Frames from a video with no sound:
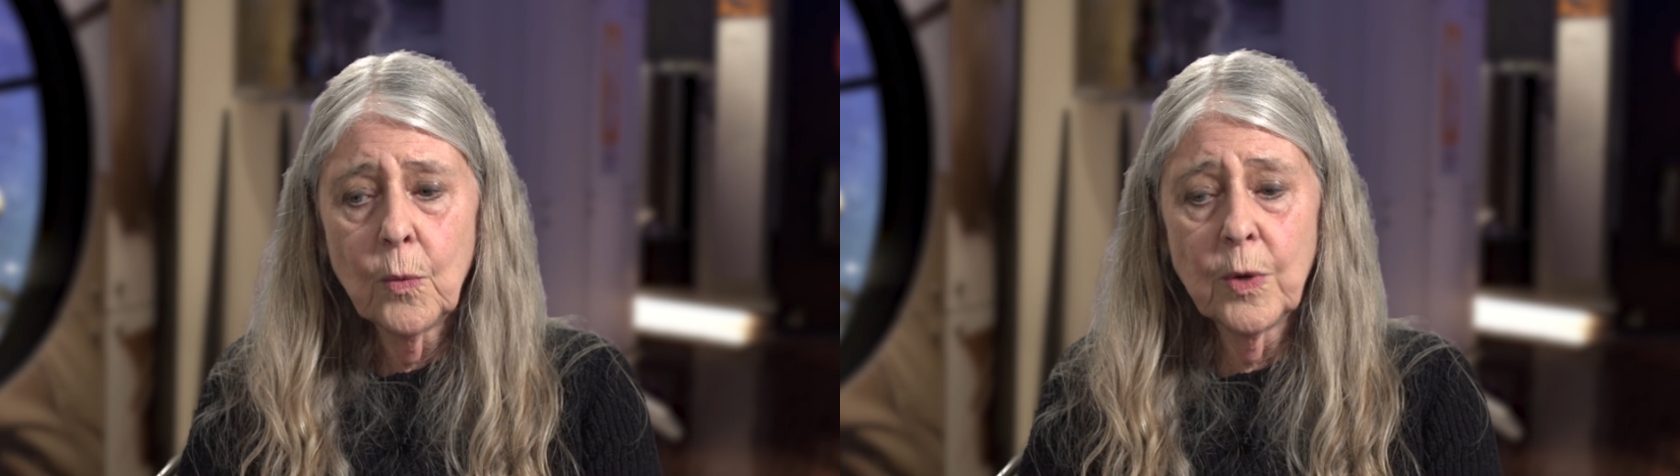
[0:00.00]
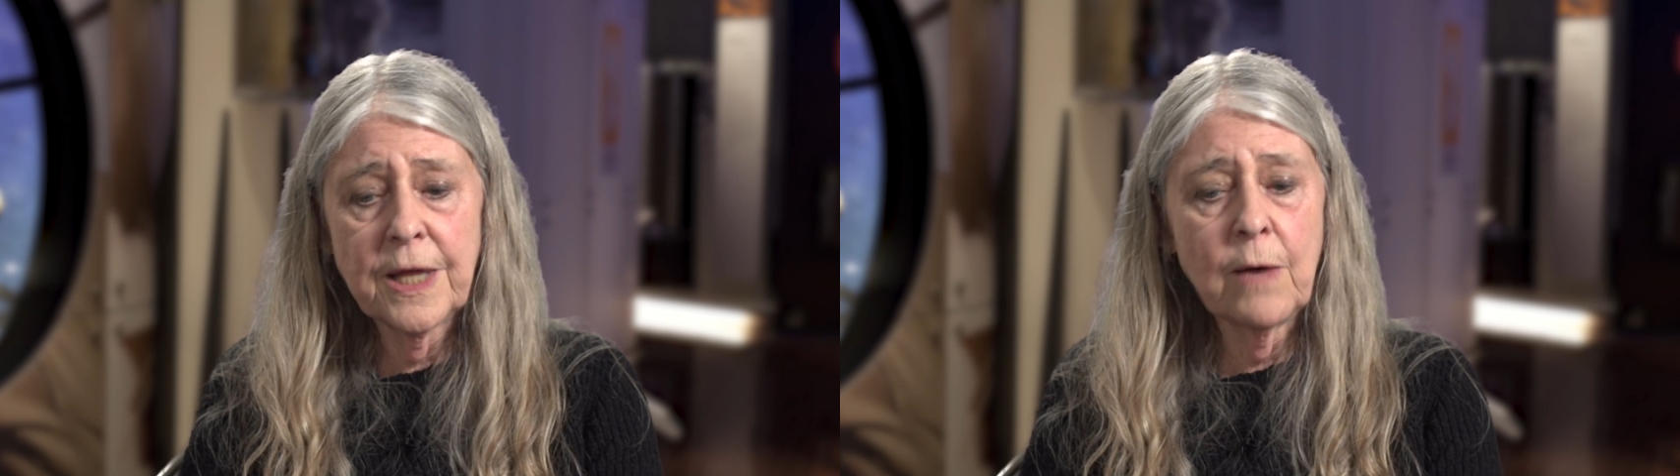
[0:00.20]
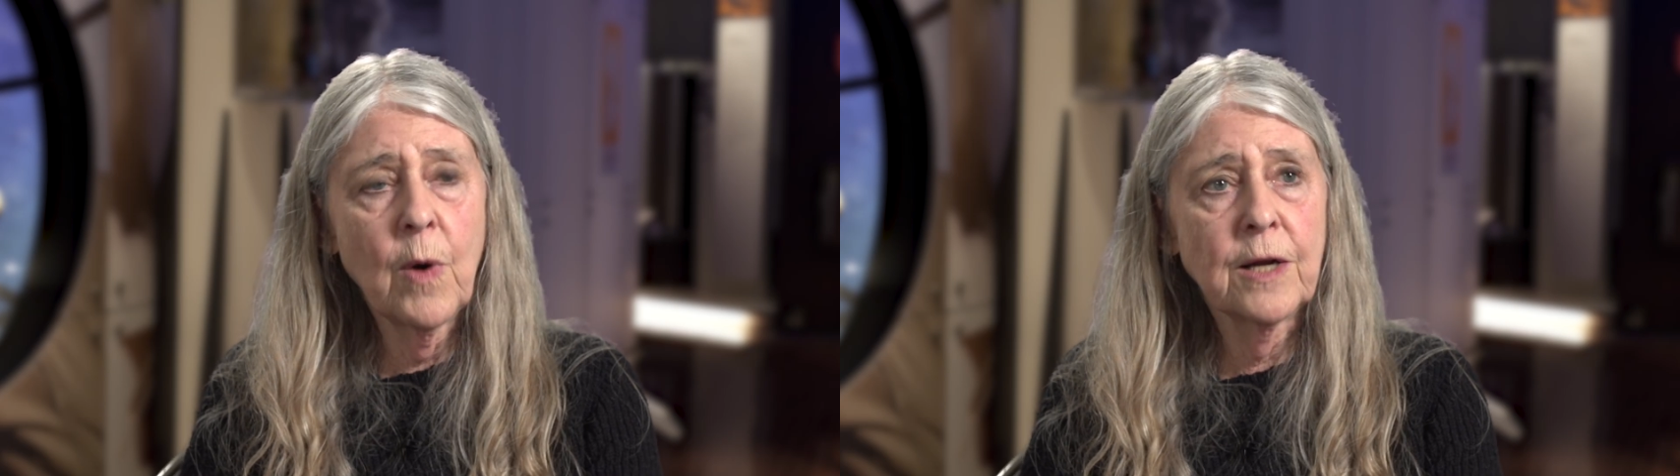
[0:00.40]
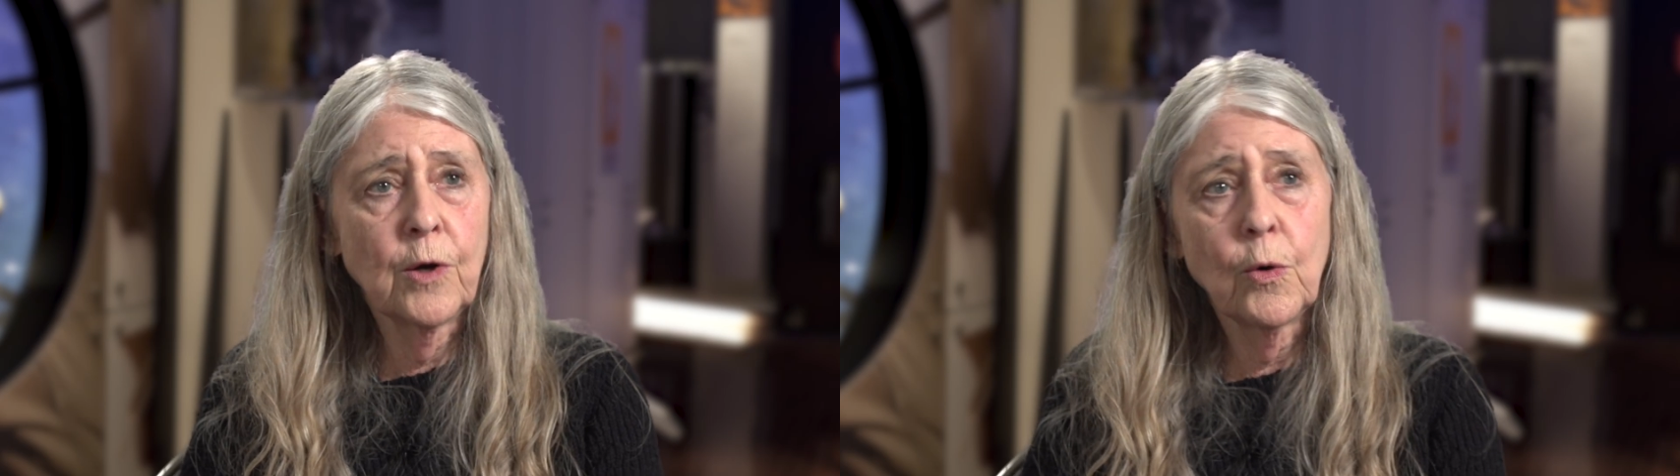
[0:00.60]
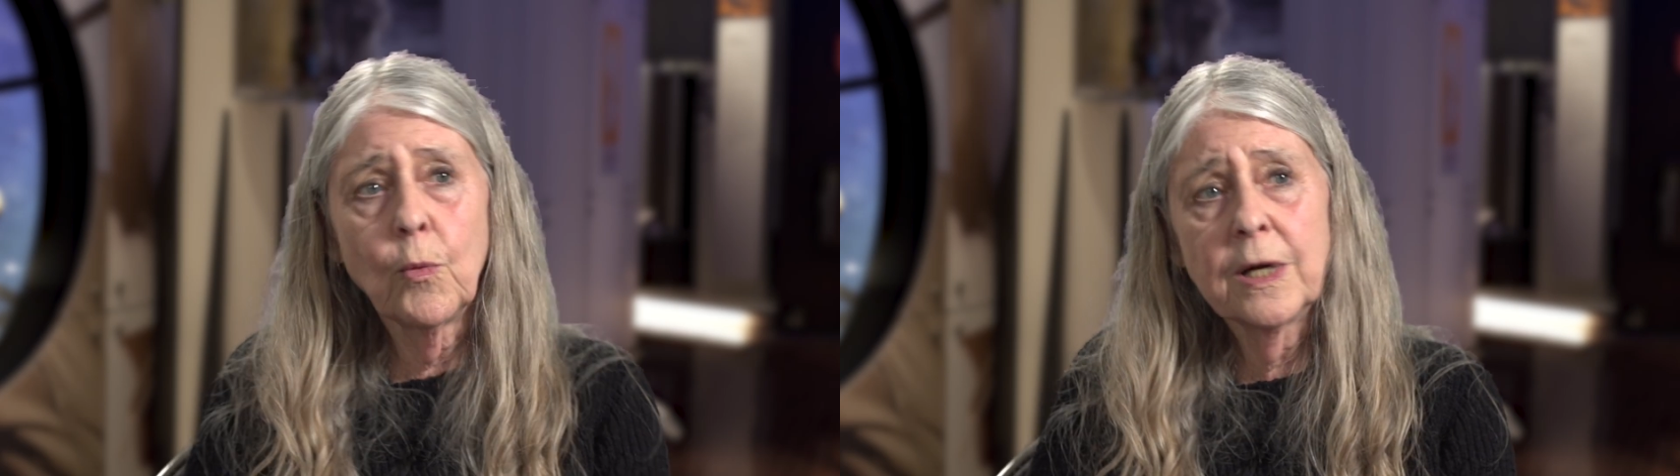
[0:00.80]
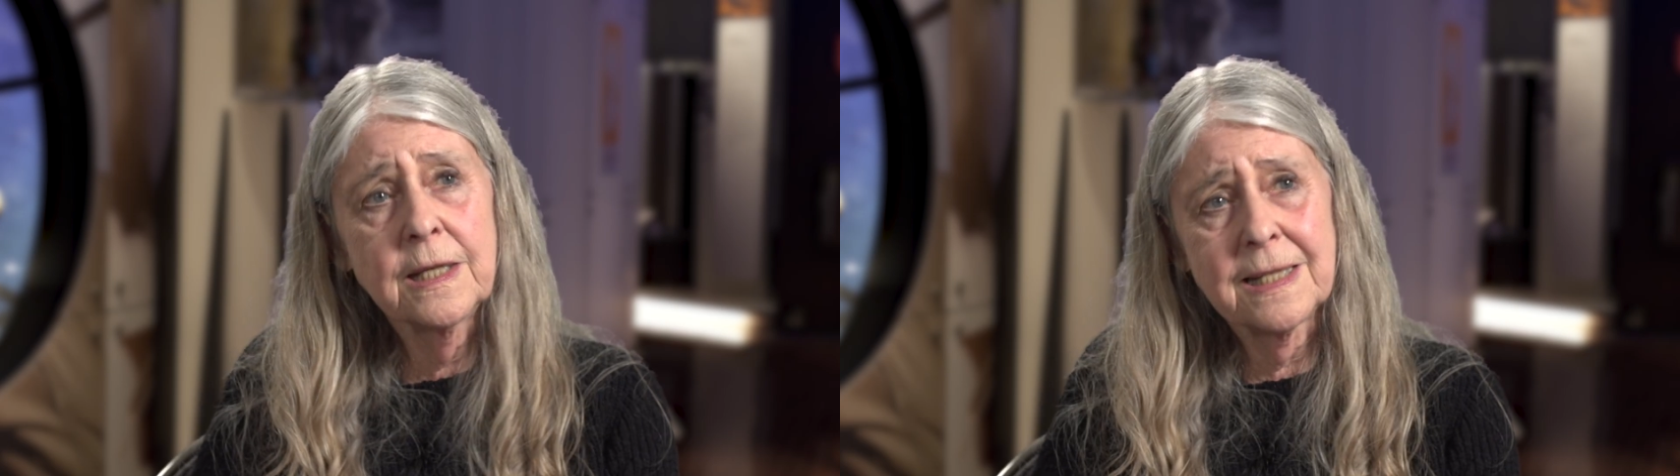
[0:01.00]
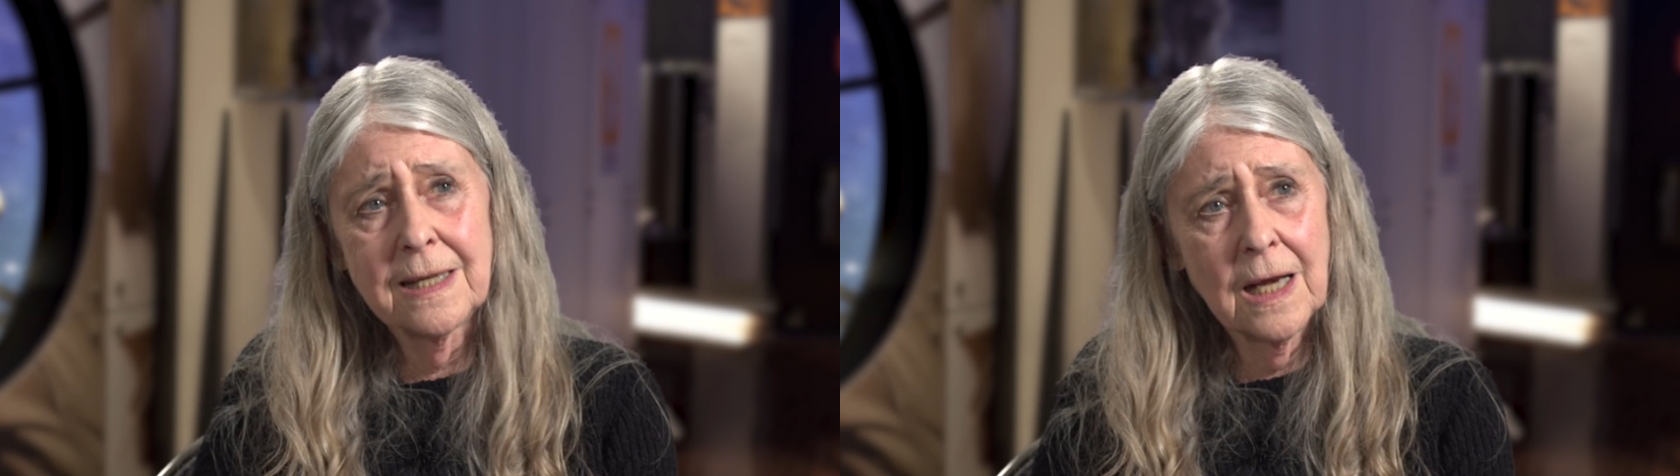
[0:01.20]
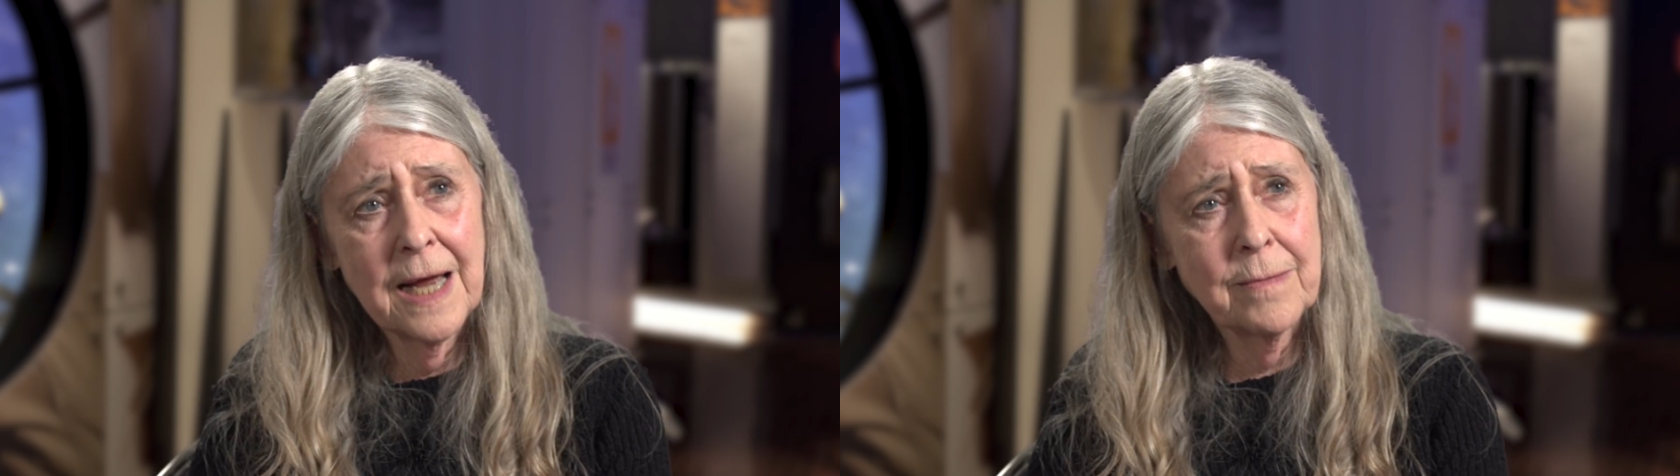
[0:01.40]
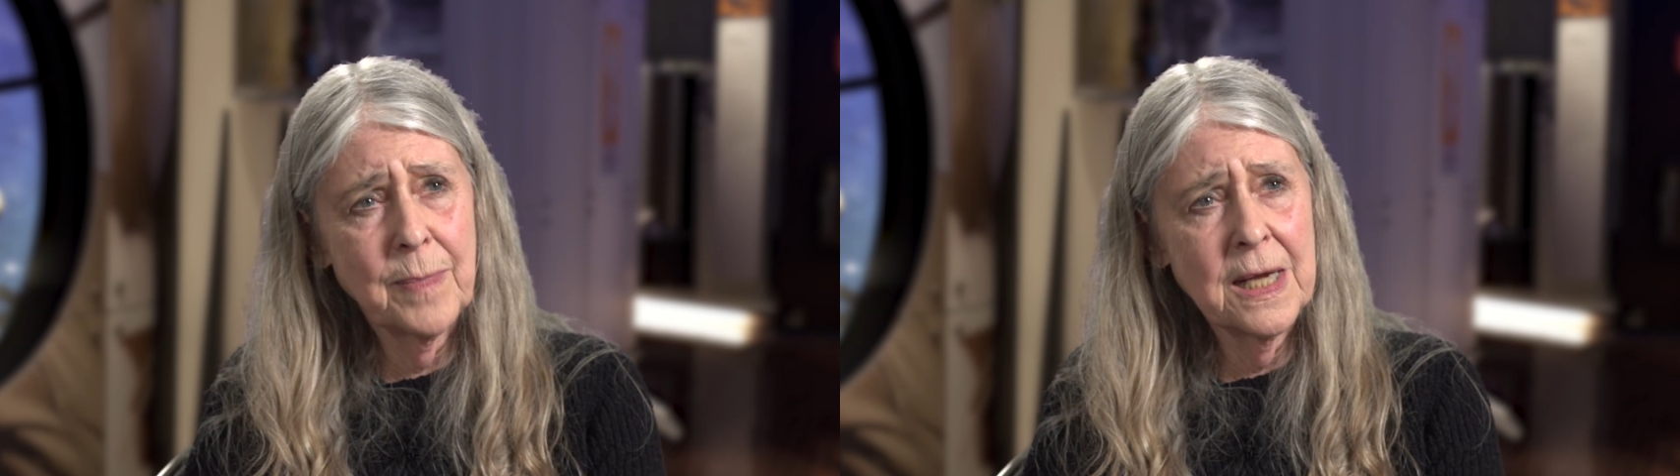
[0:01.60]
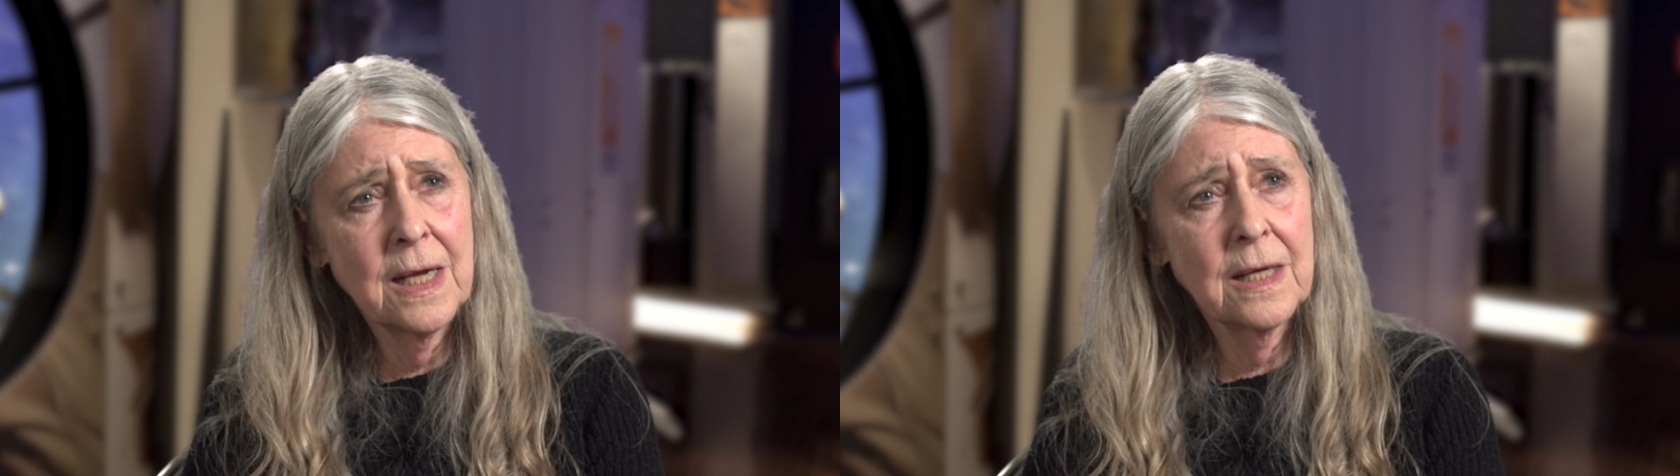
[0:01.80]
where they want to know what is it like
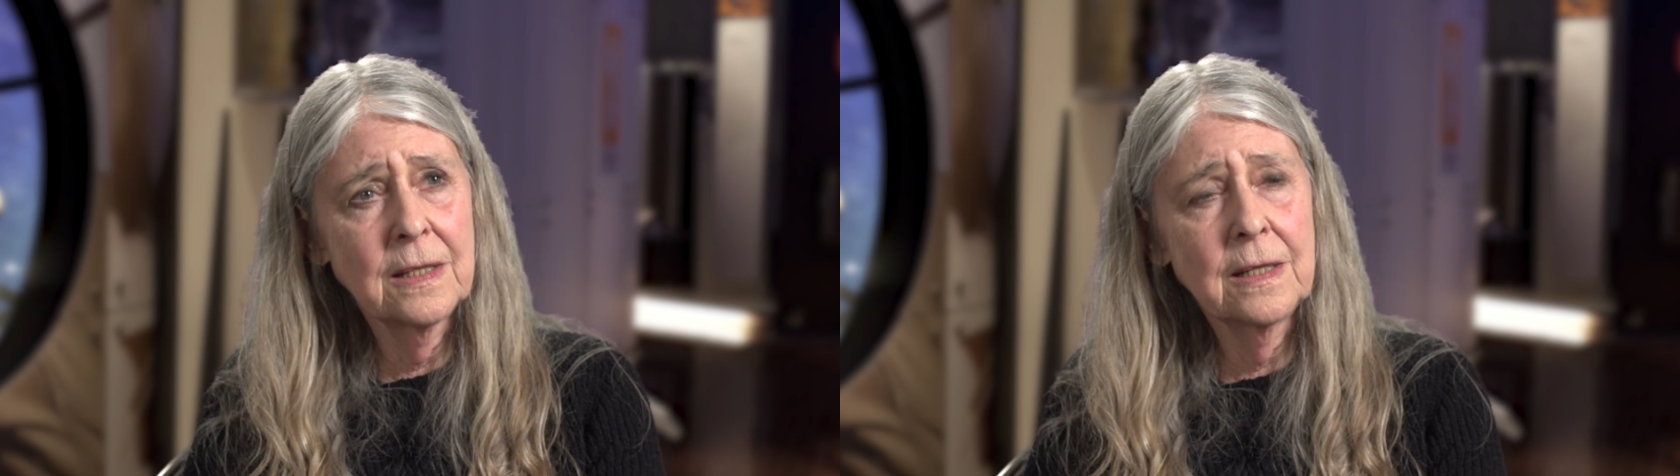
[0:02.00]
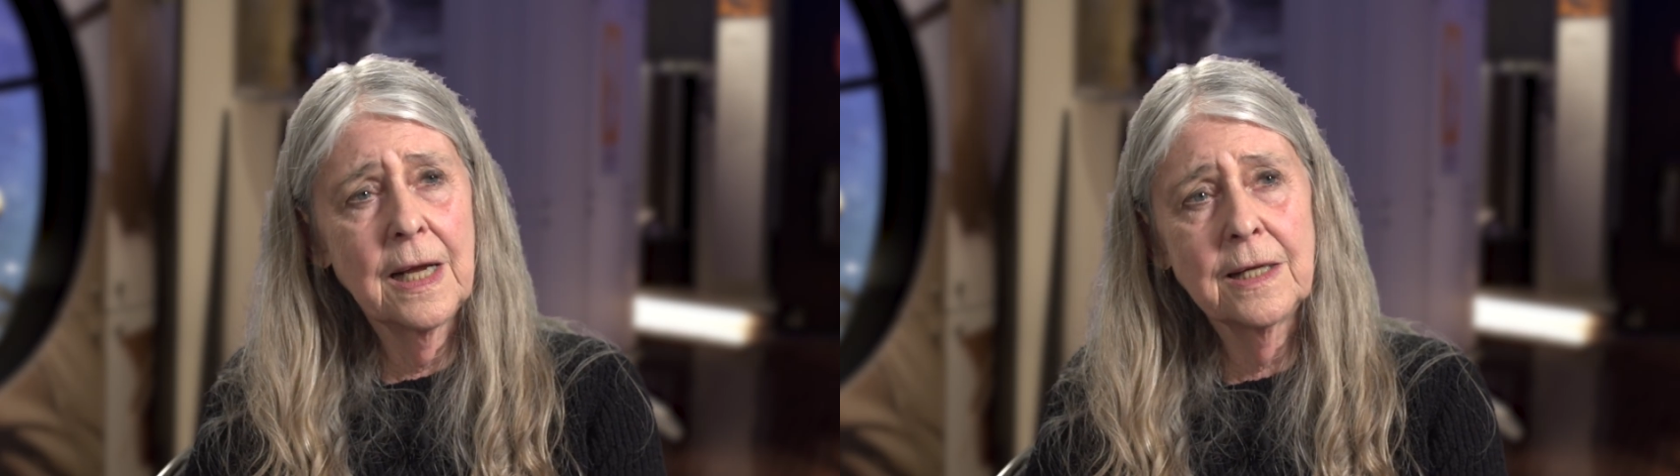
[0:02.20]
being in